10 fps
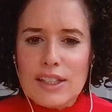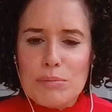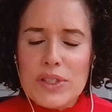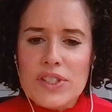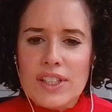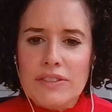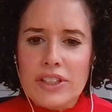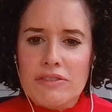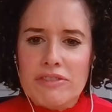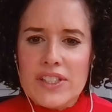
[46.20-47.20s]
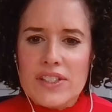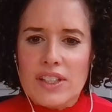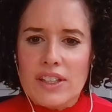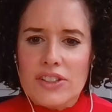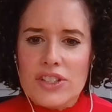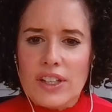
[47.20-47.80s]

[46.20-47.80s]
The most significant research,